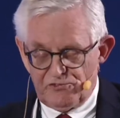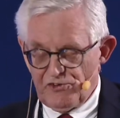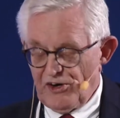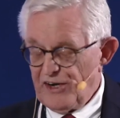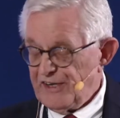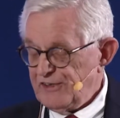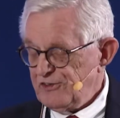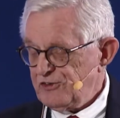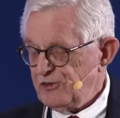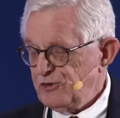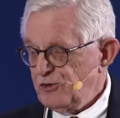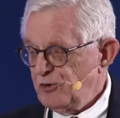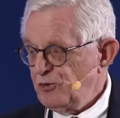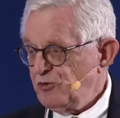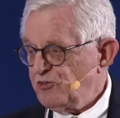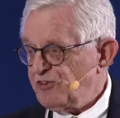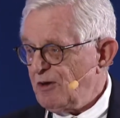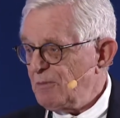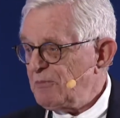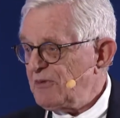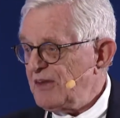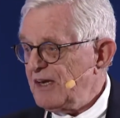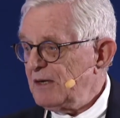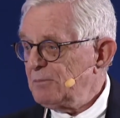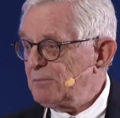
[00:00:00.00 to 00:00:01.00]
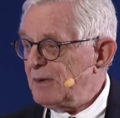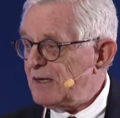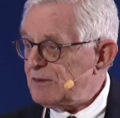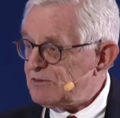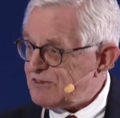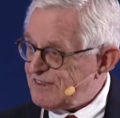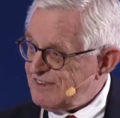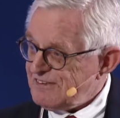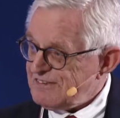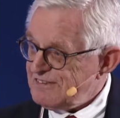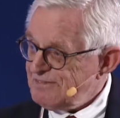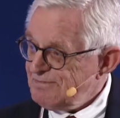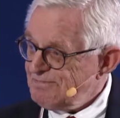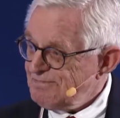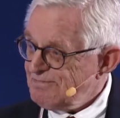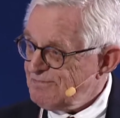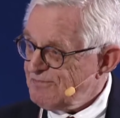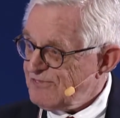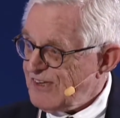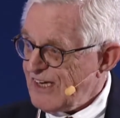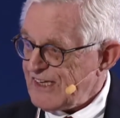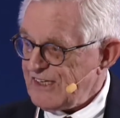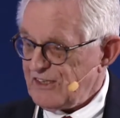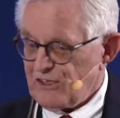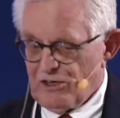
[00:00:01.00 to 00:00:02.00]
trying to do something about it,
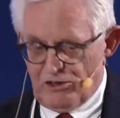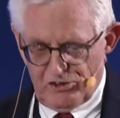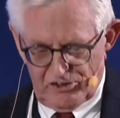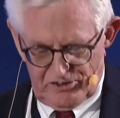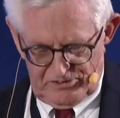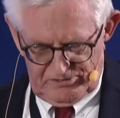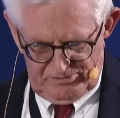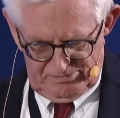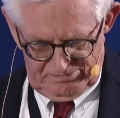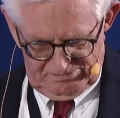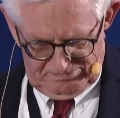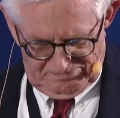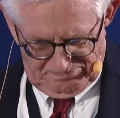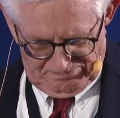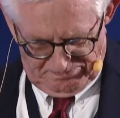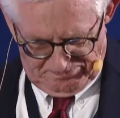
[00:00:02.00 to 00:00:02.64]
thank God.